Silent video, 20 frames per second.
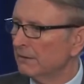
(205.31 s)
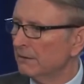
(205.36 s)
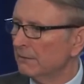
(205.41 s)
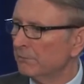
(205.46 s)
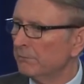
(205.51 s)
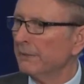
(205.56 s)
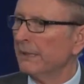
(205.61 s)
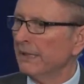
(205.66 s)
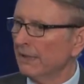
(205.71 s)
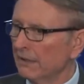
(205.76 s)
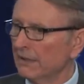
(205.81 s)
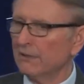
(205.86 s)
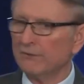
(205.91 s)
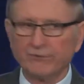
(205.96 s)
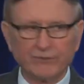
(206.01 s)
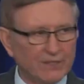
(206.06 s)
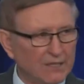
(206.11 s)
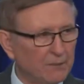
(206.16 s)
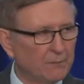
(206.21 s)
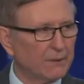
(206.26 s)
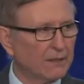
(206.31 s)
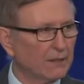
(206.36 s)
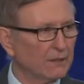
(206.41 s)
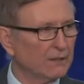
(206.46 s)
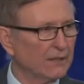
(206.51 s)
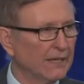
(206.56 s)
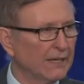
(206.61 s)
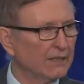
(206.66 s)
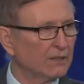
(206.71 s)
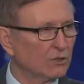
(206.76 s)
male and
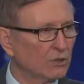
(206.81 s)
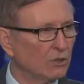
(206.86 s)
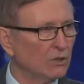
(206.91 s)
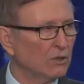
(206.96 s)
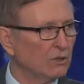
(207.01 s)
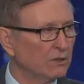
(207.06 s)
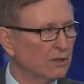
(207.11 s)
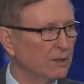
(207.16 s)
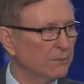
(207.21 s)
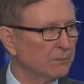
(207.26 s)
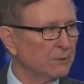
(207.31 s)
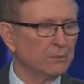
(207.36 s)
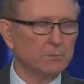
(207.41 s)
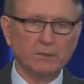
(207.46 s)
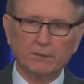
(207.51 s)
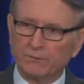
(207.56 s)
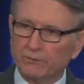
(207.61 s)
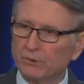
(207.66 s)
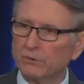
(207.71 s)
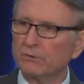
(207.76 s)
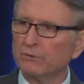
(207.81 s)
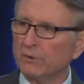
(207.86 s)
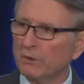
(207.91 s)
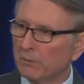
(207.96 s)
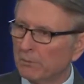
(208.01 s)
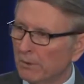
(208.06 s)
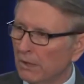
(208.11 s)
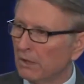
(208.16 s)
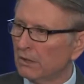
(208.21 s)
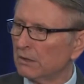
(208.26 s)
female, and told them to be fruitful
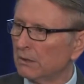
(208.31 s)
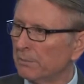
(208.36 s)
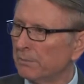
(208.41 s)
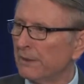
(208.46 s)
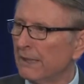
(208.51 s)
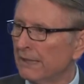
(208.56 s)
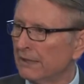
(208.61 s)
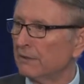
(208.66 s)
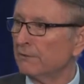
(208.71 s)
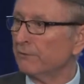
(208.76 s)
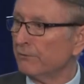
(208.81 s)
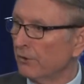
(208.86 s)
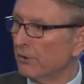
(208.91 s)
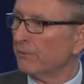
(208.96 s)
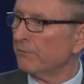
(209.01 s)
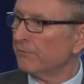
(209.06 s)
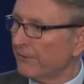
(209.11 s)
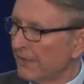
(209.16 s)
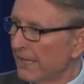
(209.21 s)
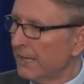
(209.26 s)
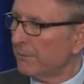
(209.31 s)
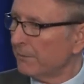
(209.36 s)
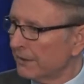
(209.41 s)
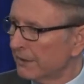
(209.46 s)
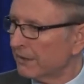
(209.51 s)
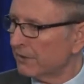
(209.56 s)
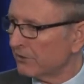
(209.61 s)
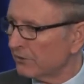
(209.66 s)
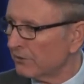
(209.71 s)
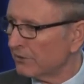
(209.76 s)
and multiply, to form
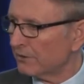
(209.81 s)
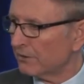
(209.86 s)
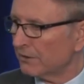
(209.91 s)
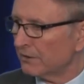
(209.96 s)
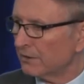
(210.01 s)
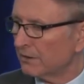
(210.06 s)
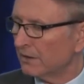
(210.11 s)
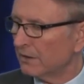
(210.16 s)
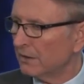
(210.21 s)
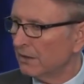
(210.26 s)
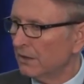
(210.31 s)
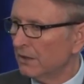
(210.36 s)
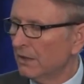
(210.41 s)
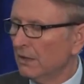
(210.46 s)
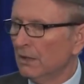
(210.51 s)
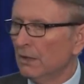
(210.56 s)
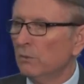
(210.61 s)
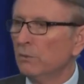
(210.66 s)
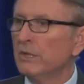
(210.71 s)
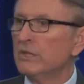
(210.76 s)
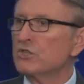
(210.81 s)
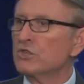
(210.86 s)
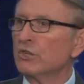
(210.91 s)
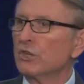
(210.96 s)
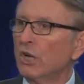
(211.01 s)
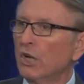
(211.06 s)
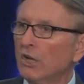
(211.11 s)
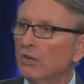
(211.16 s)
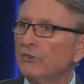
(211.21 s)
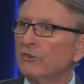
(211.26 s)
families. We should
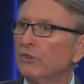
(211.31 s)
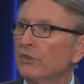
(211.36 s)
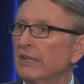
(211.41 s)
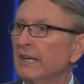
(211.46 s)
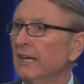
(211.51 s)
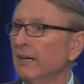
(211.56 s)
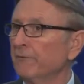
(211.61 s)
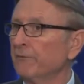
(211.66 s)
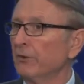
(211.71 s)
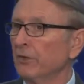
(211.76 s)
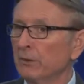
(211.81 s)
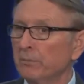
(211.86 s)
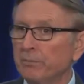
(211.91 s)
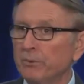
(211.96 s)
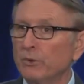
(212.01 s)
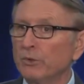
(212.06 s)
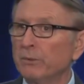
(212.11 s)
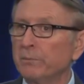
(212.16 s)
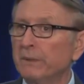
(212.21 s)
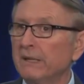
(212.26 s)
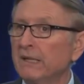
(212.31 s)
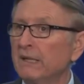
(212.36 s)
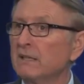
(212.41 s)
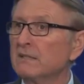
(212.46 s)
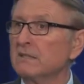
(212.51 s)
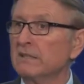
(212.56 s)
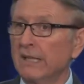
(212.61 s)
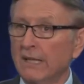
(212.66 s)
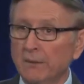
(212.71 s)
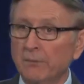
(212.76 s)
also care for the poor
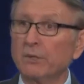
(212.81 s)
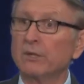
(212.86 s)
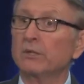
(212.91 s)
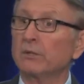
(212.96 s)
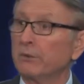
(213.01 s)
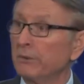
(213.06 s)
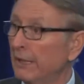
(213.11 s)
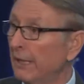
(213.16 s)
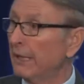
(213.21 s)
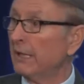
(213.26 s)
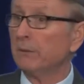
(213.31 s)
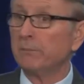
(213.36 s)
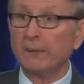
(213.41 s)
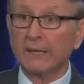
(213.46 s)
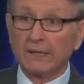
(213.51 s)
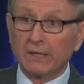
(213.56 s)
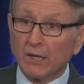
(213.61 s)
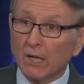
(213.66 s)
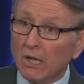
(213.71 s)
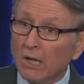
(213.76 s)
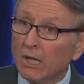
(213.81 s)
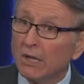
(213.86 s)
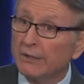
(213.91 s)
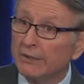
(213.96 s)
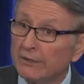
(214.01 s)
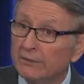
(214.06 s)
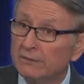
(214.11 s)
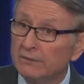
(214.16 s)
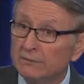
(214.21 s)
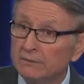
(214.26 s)
because they were created by
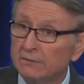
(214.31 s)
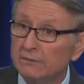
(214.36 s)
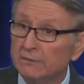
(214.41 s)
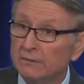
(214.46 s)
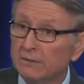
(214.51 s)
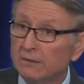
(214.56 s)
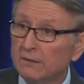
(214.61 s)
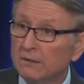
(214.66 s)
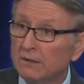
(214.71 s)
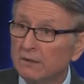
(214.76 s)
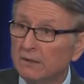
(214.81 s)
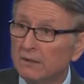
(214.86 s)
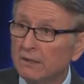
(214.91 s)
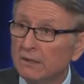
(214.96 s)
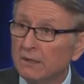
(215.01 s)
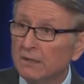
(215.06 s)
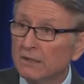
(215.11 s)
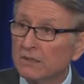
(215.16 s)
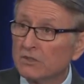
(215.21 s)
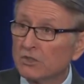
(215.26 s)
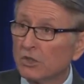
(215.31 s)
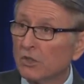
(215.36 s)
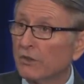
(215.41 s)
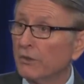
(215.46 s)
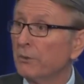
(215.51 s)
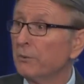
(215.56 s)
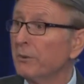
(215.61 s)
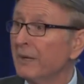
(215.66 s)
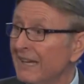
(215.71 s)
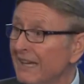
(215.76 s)
God. So,
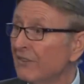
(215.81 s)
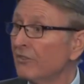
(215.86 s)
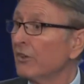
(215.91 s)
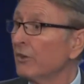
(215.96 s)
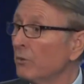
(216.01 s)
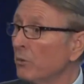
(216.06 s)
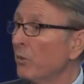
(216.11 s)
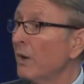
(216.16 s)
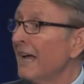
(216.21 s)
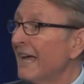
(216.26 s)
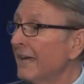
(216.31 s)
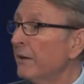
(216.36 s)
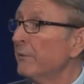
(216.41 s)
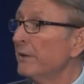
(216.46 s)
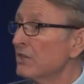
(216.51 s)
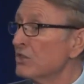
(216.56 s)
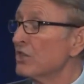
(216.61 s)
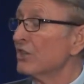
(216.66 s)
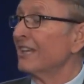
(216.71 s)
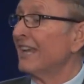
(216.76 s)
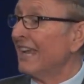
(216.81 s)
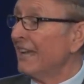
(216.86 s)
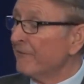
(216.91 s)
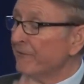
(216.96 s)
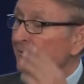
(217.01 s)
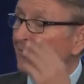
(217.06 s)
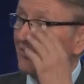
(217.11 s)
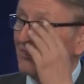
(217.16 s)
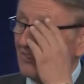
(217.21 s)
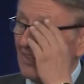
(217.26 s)
the reason why we should
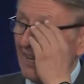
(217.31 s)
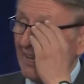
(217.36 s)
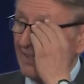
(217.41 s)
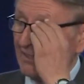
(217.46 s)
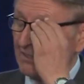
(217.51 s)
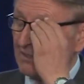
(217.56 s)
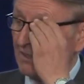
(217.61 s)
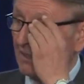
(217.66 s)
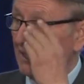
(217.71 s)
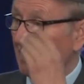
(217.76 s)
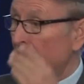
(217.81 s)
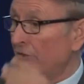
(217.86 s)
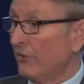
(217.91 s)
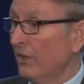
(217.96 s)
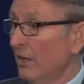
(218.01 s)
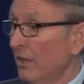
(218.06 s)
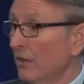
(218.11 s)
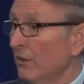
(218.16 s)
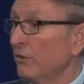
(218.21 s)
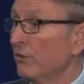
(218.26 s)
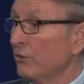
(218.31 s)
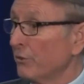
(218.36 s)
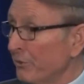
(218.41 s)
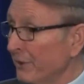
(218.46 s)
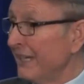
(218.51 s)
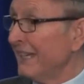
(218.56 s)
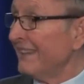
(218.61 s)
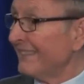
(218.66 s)
emphasize these three